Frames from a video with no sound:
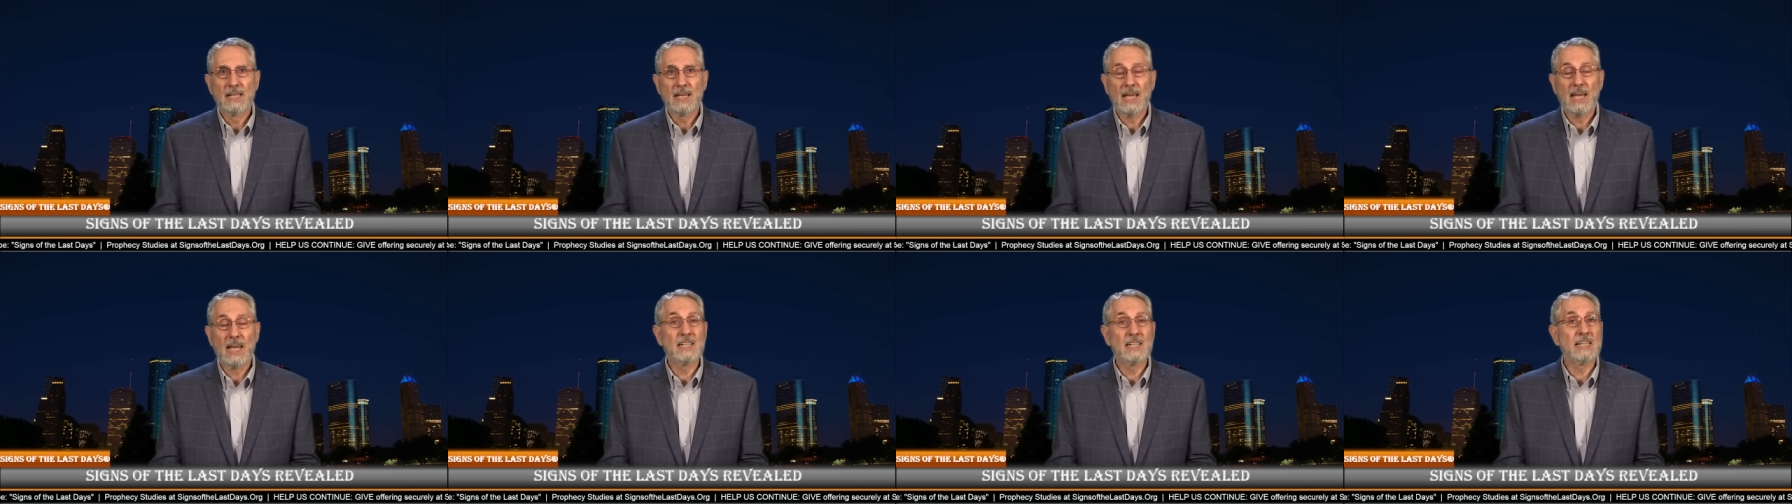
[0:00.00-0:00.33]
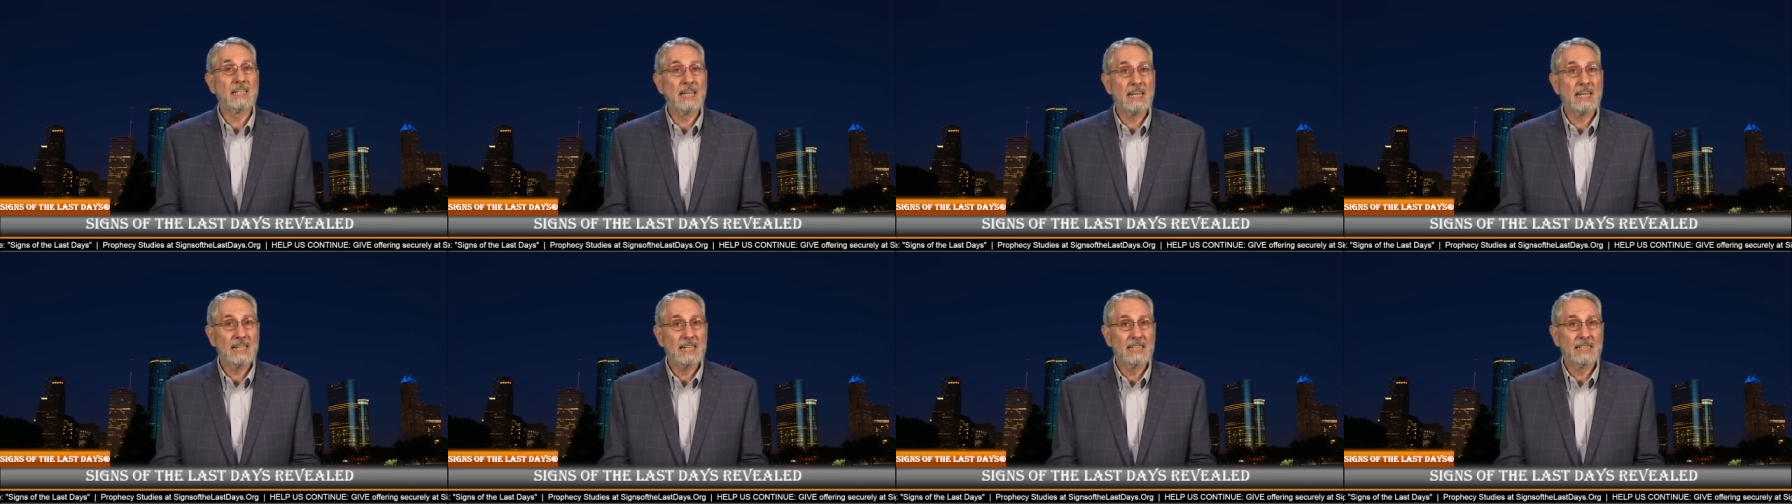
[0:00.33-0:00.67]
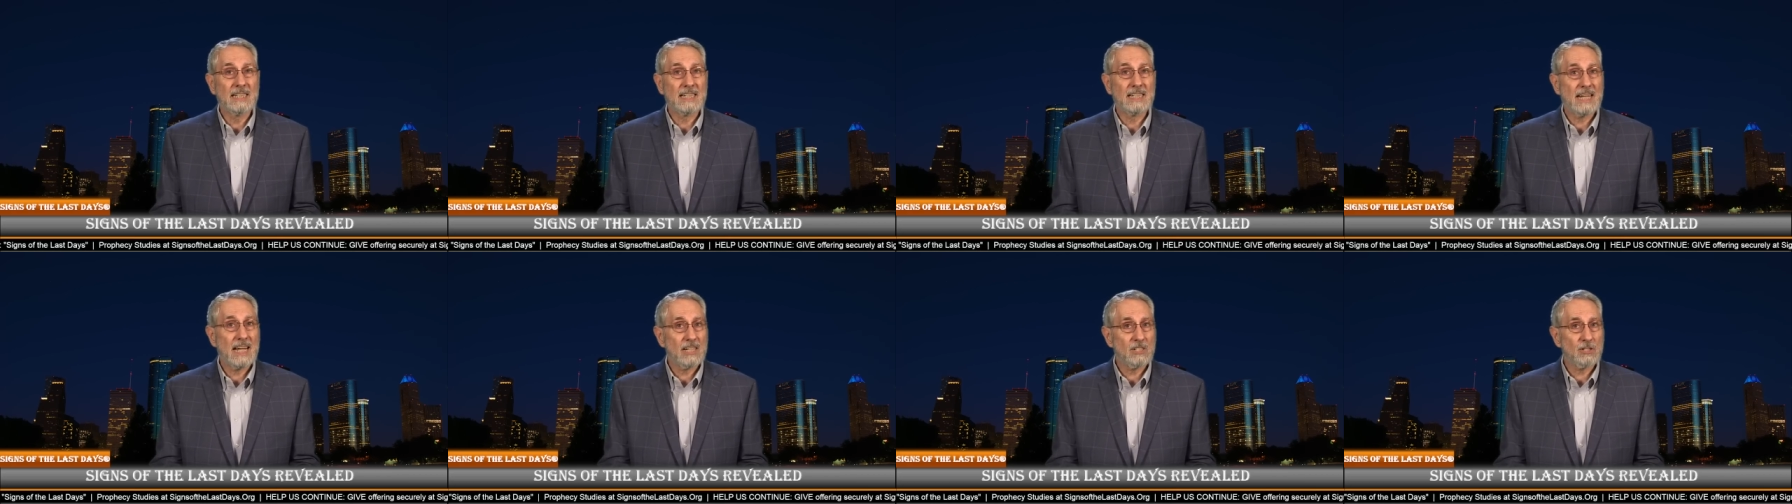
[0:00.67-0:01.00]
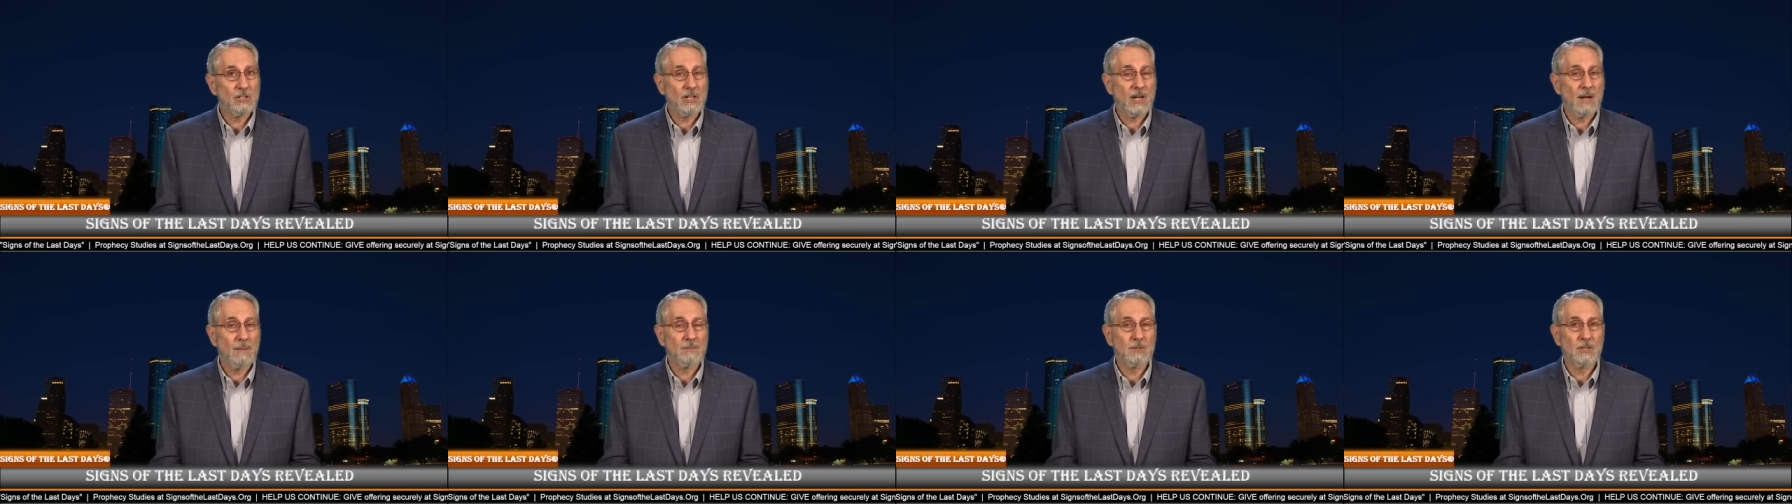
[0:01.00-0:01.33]
And again in Acts
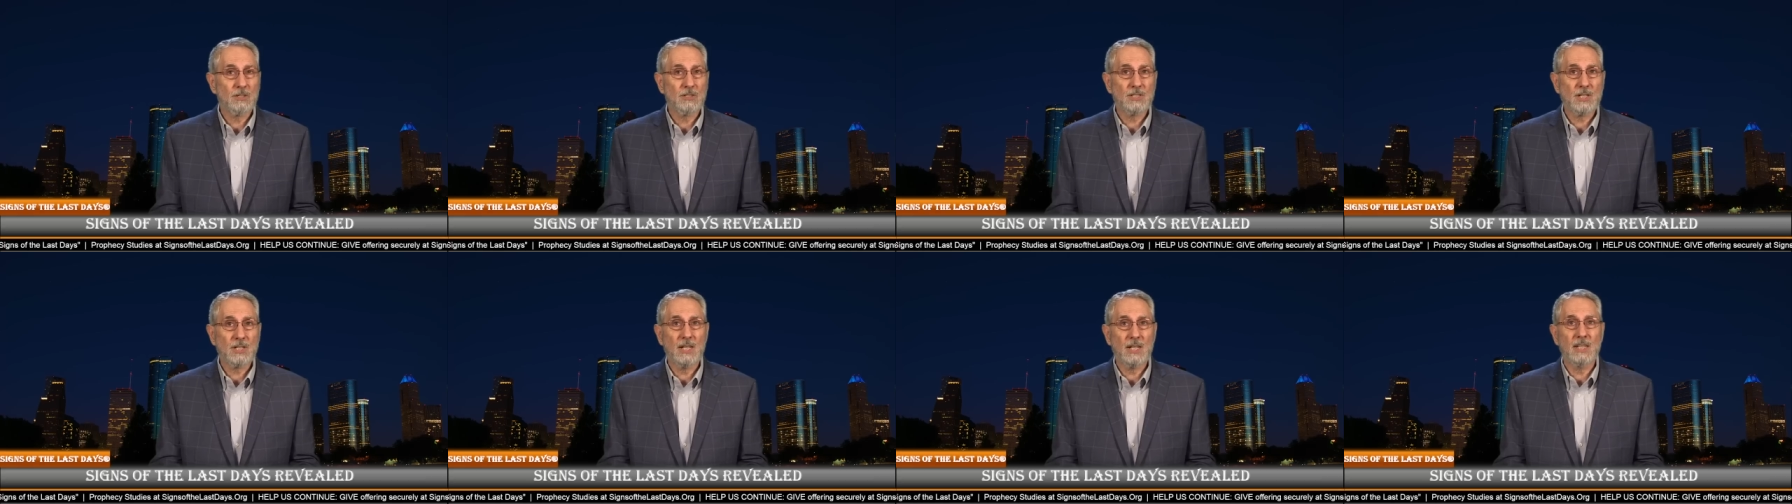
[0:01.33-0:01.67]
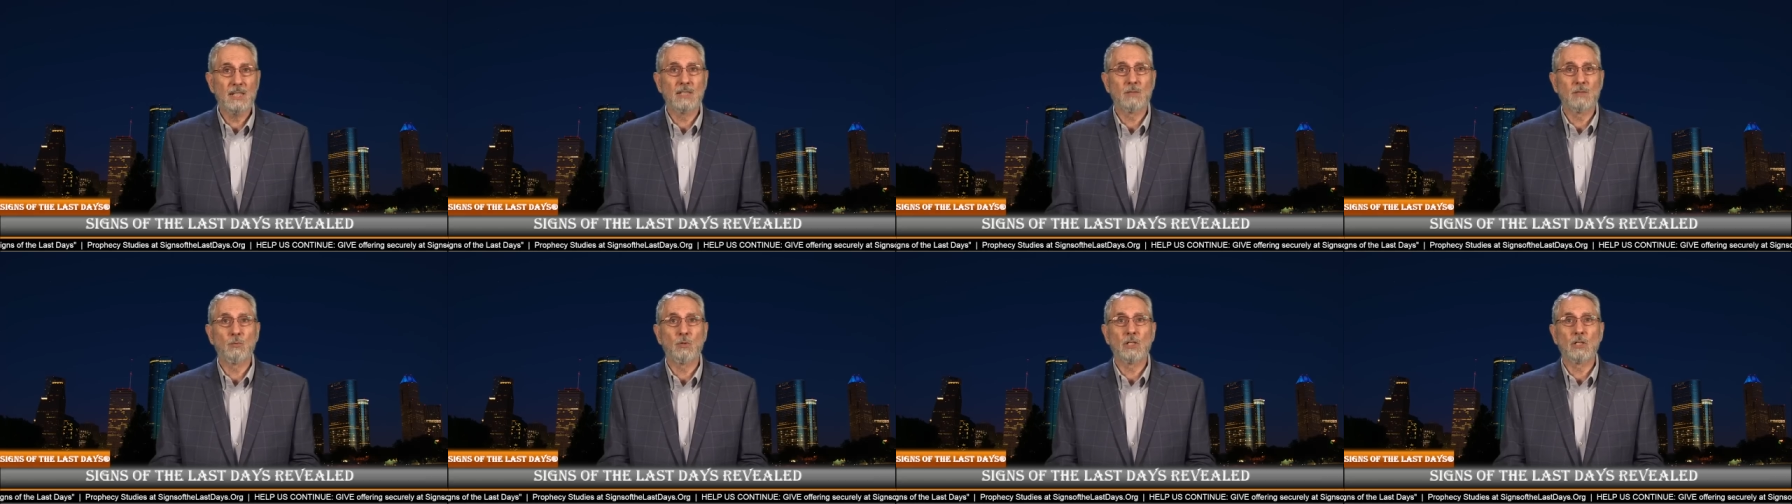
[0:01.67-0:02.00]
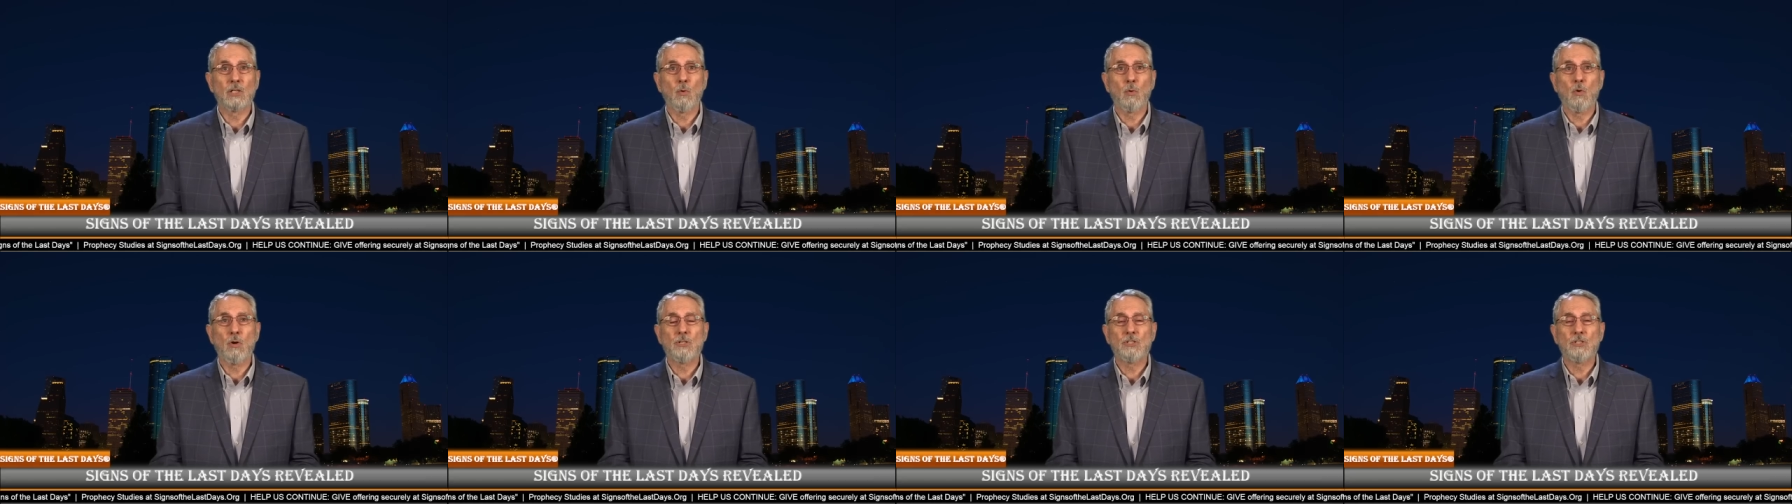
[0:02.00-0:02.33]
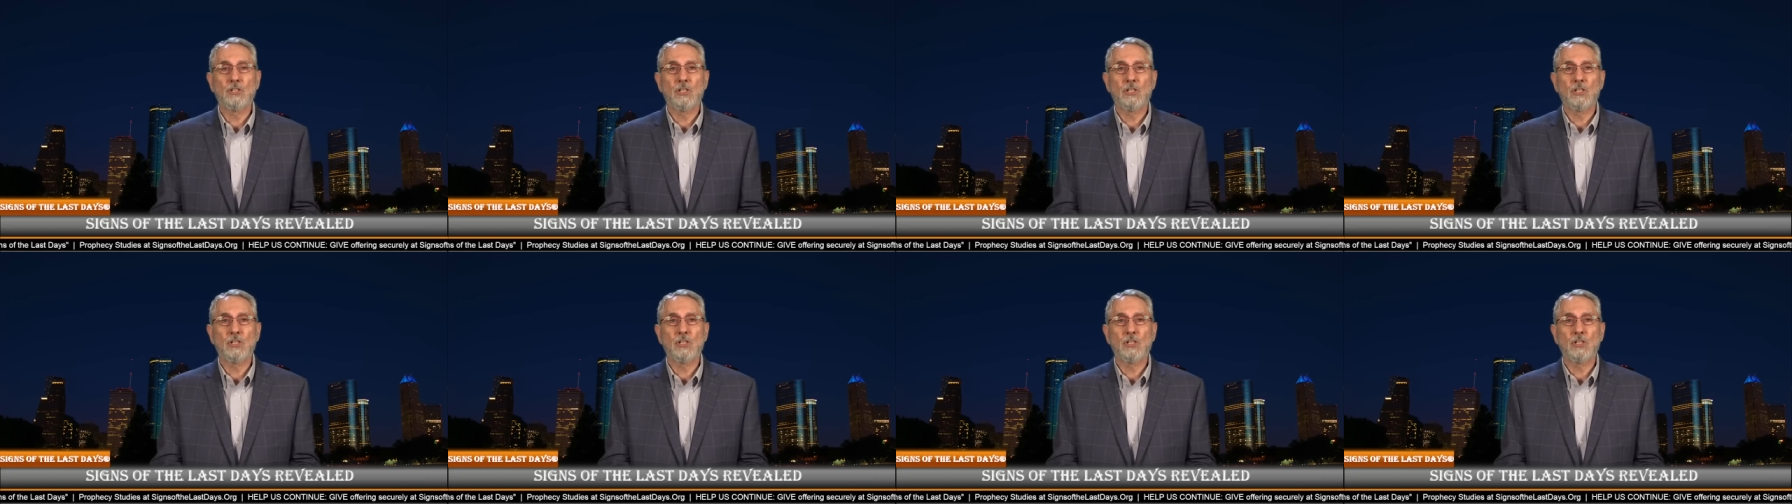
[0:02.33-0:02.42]
chapter 10 when Lord